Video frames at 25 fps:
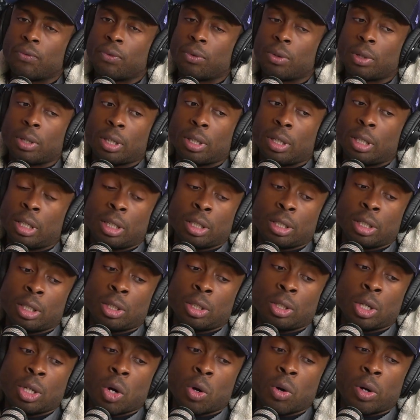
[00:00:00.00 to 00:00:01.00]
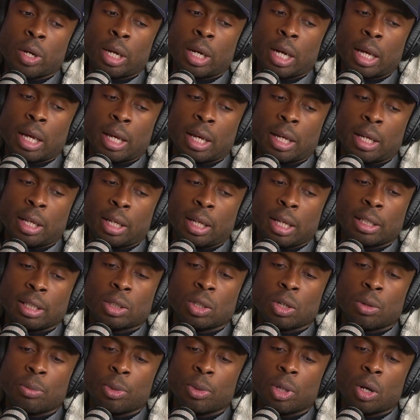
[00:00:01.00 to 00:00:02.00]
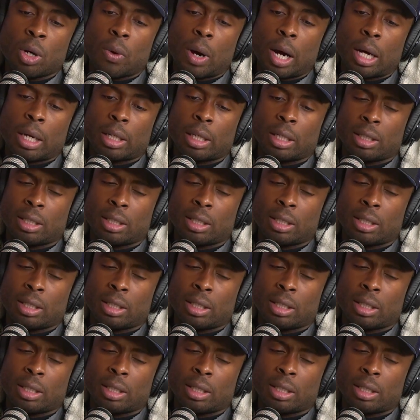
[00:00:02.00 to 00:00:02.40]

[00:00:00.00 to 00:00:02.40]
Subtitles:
You know, and it took me a while to